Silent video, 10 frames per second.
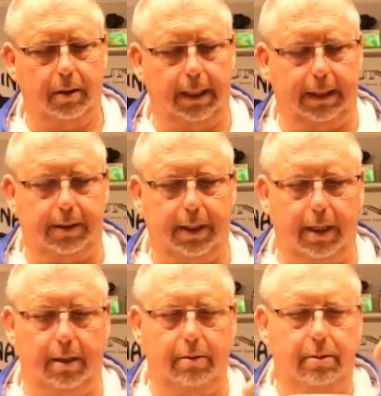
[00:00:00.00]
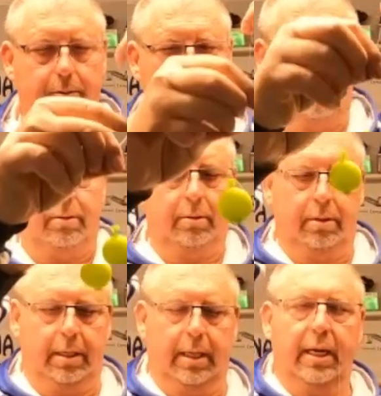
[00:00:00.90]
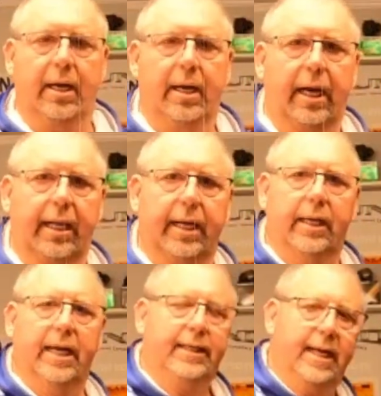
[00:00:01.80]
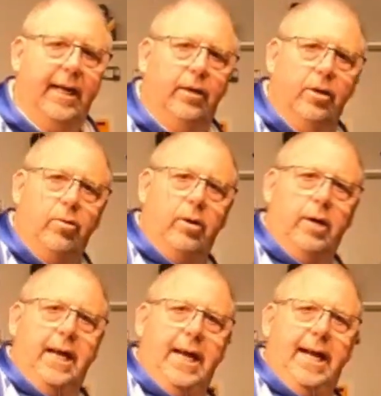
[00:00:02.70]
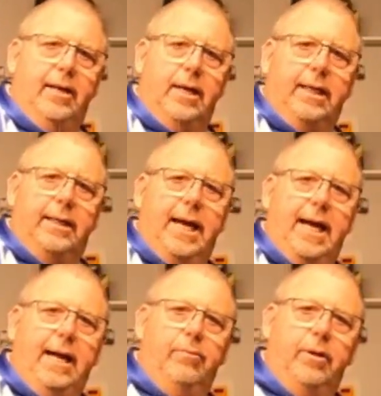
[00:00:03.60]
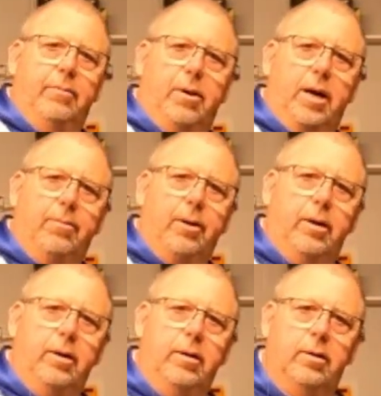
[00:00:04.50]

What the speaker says: Like so. And then let that lure hang like that with a bobber.